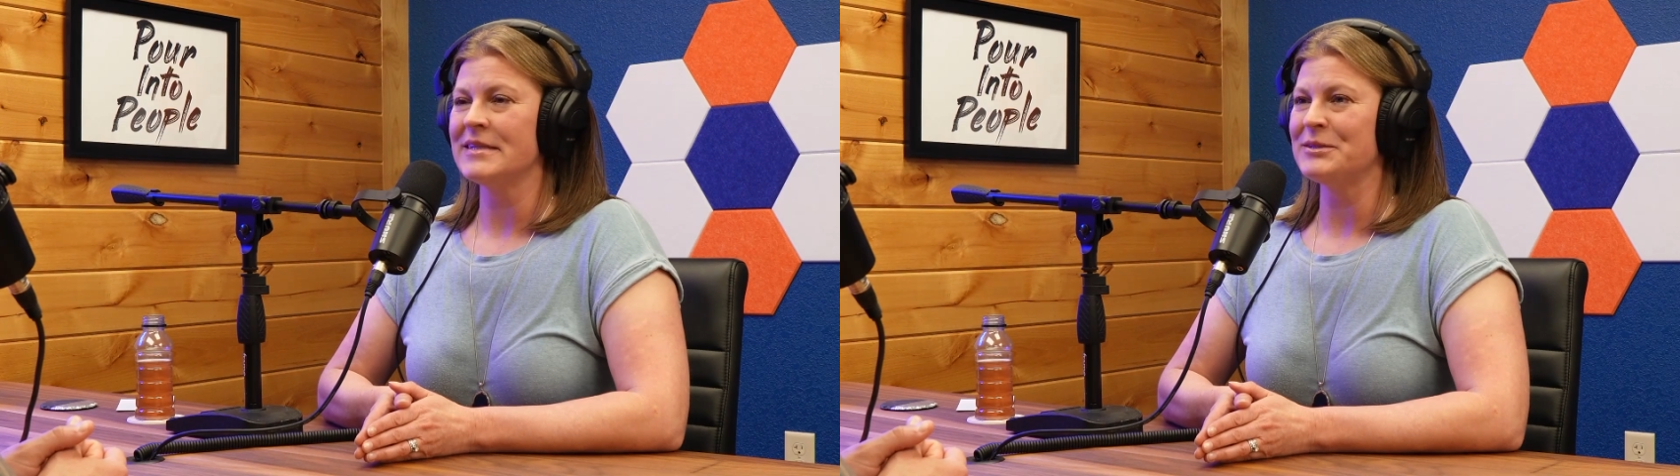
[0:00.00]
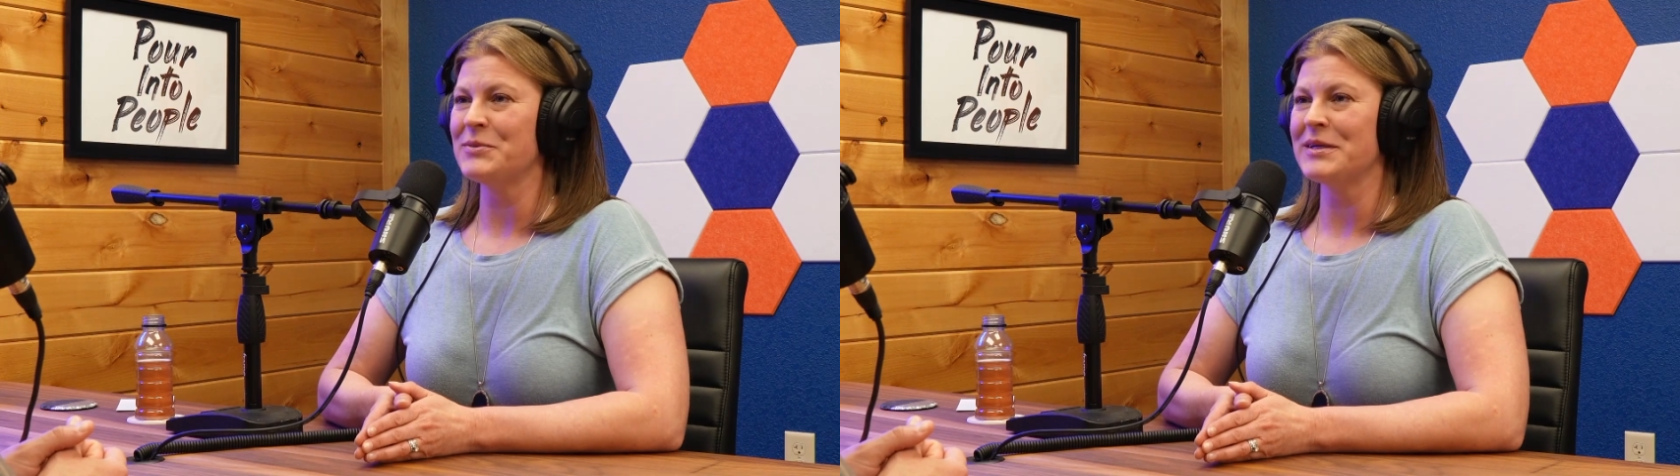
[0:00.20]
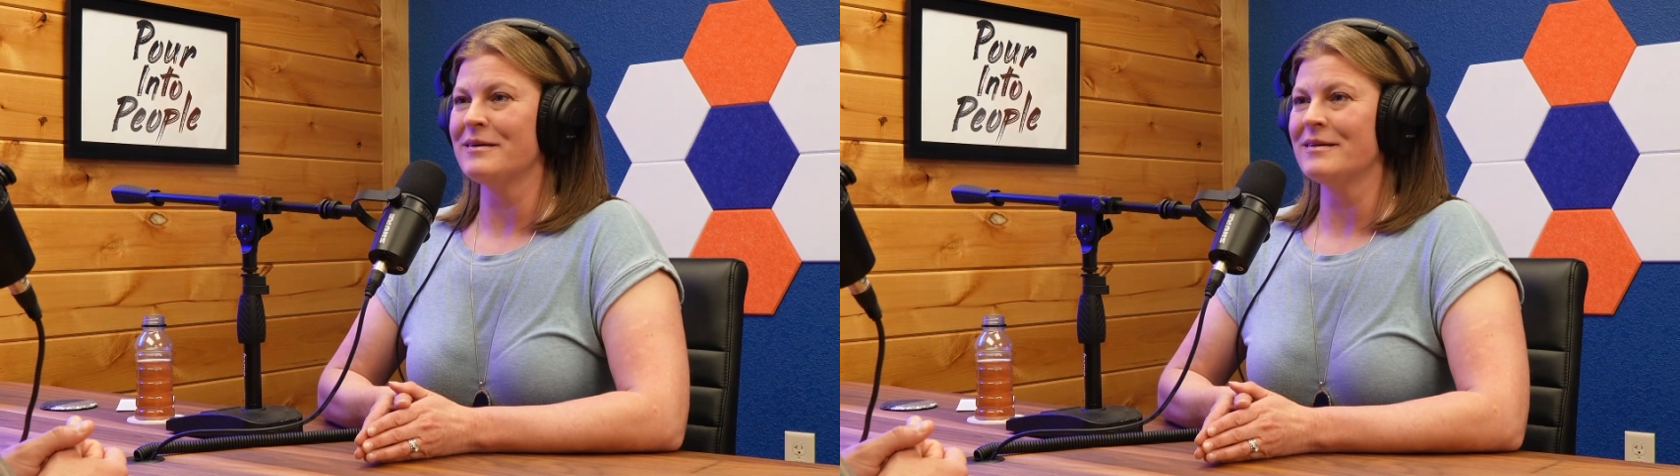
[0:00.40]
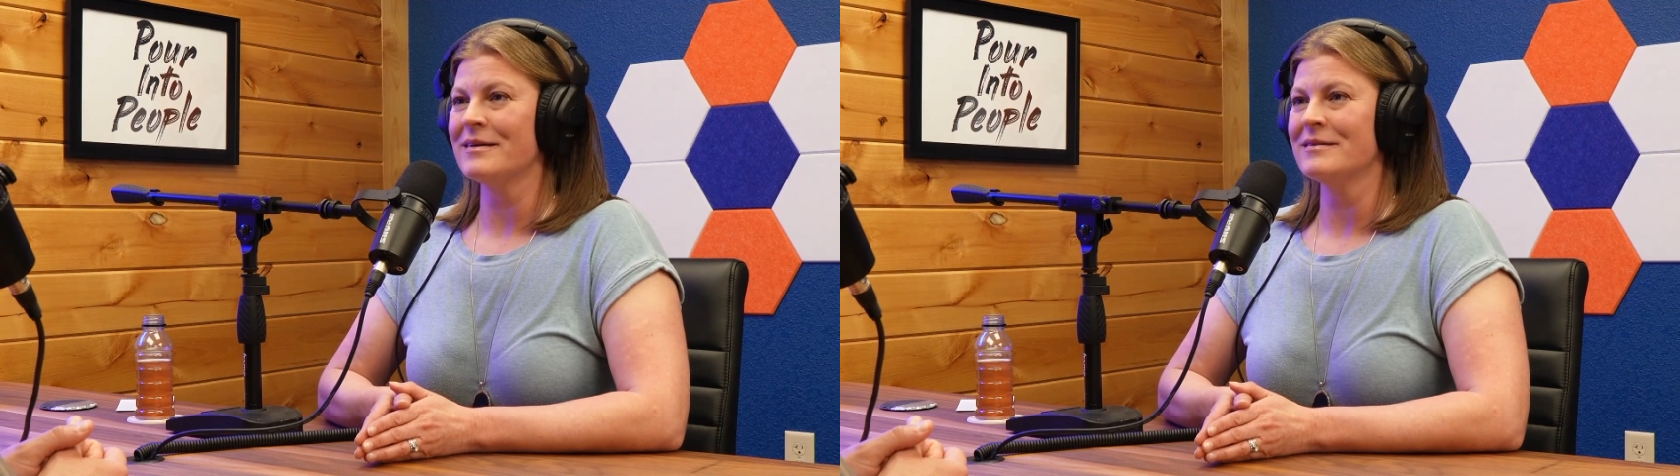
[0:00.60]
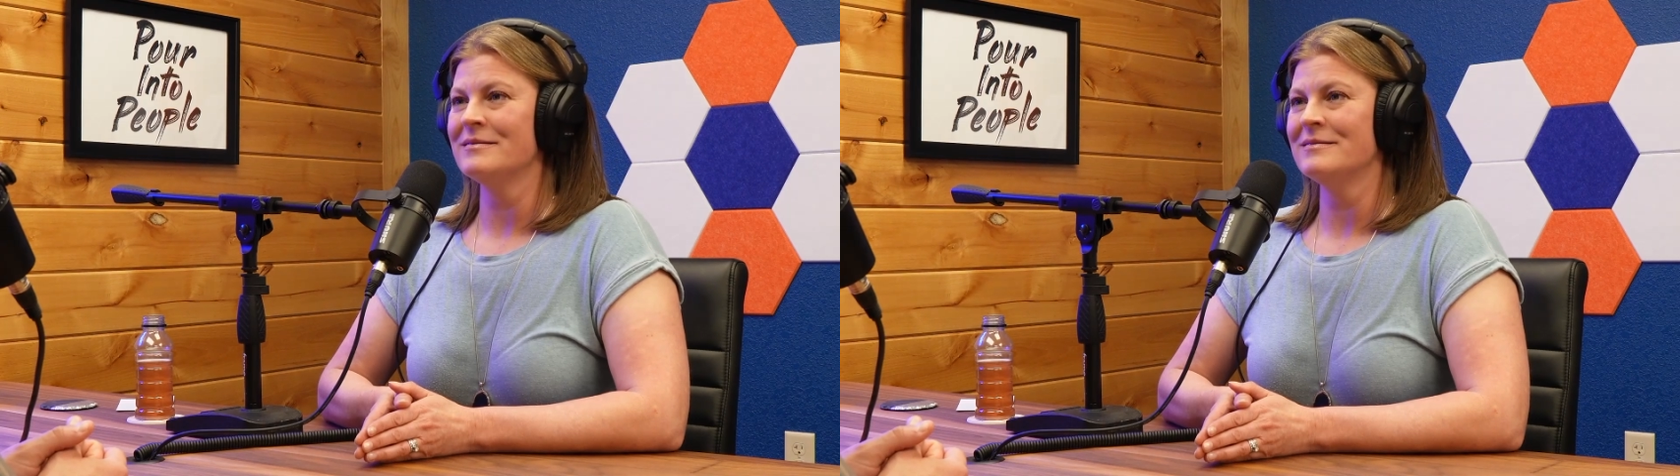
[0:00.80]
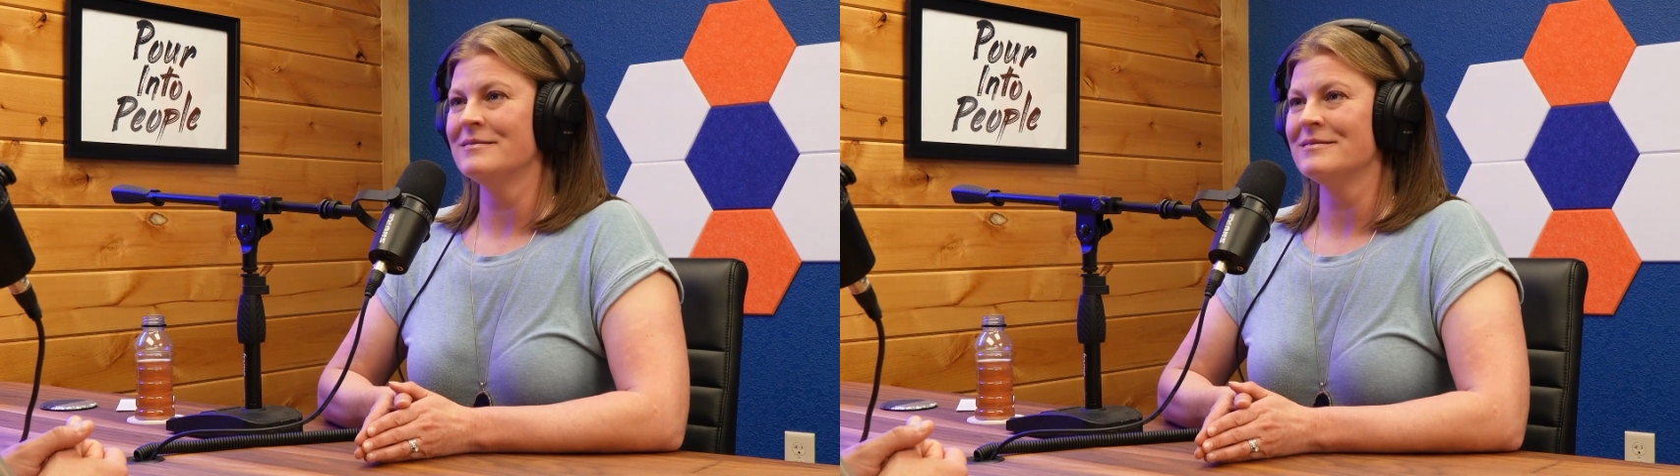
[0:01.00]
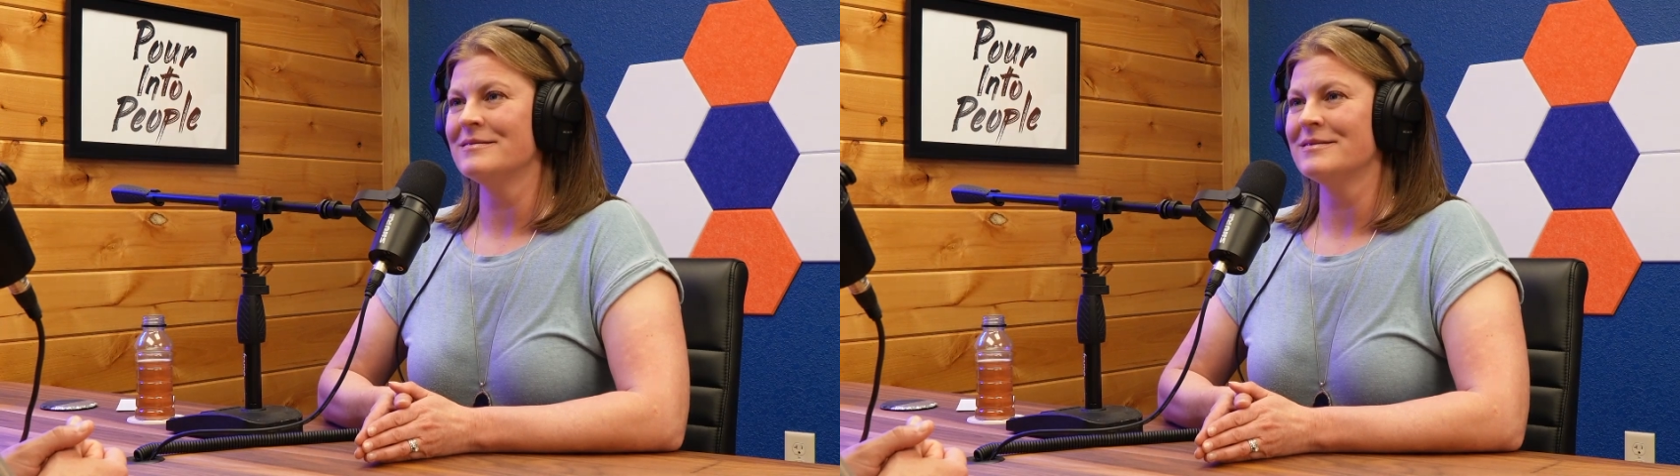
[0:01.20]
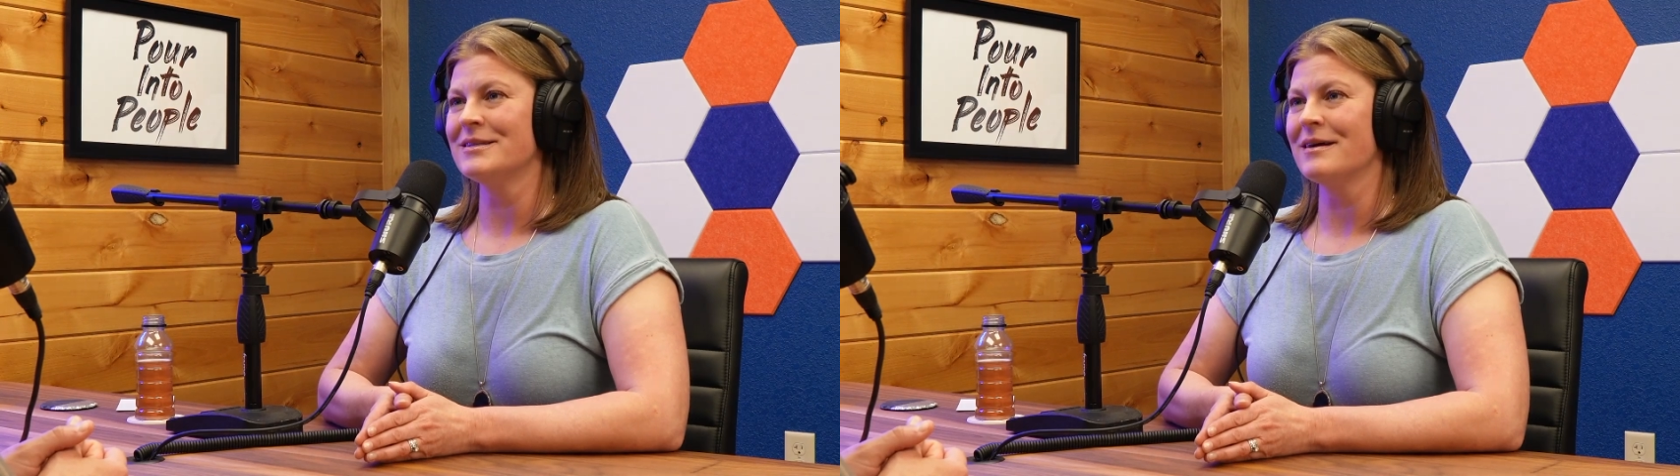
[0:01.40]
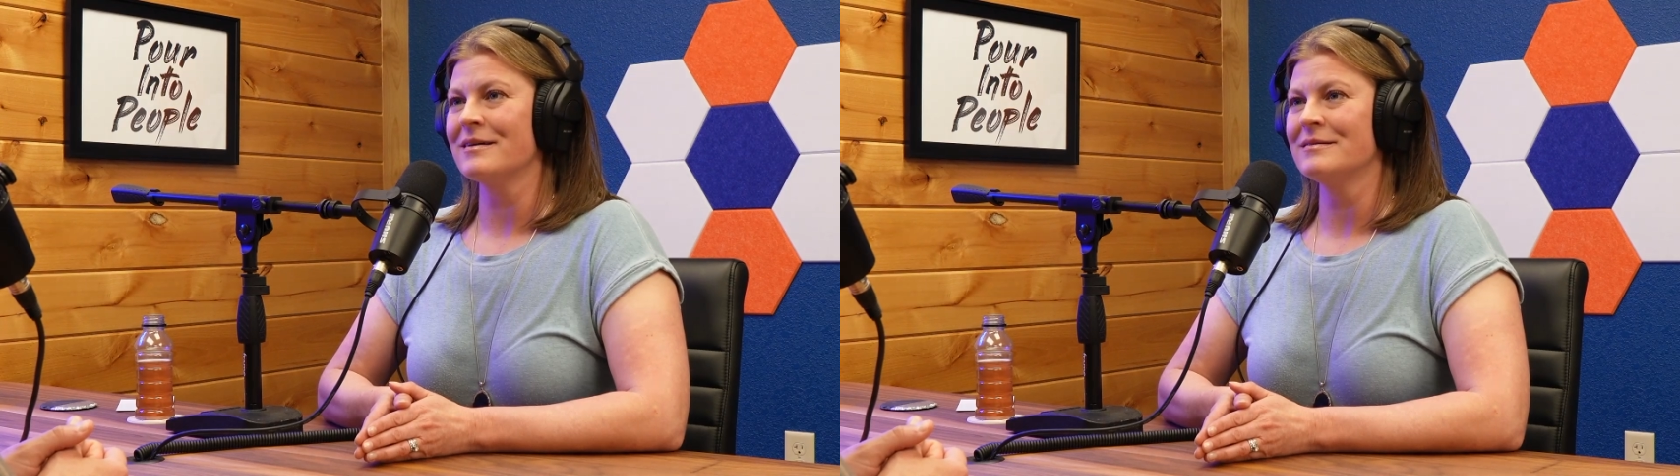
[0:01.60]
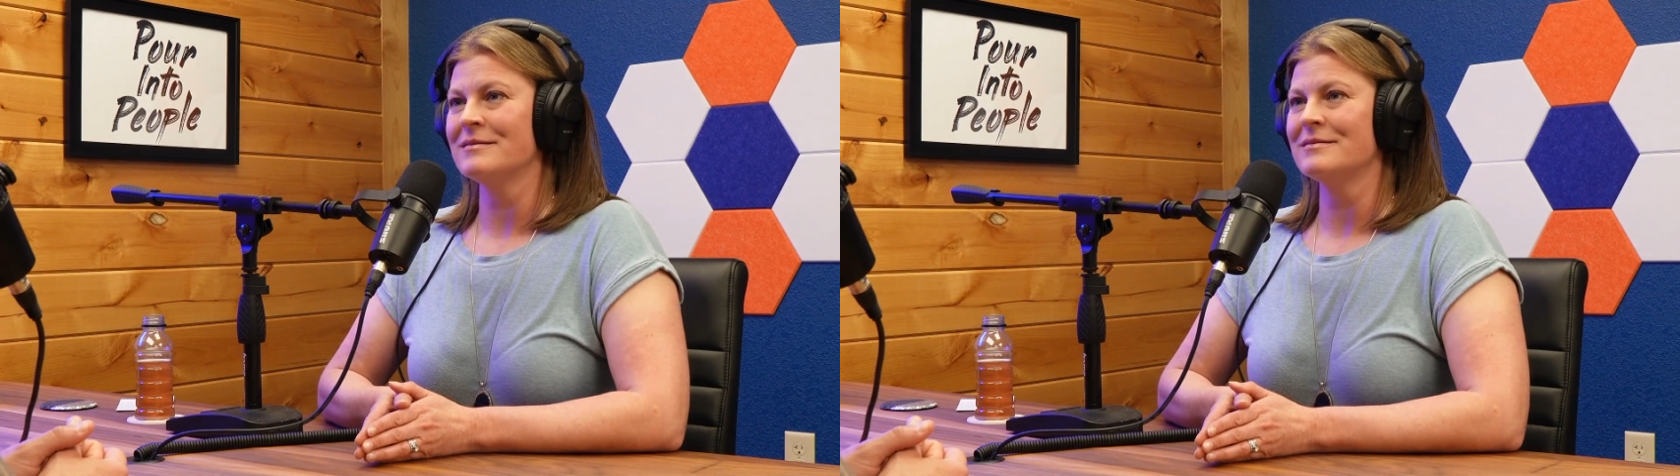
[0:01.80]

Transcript: that's when all the suck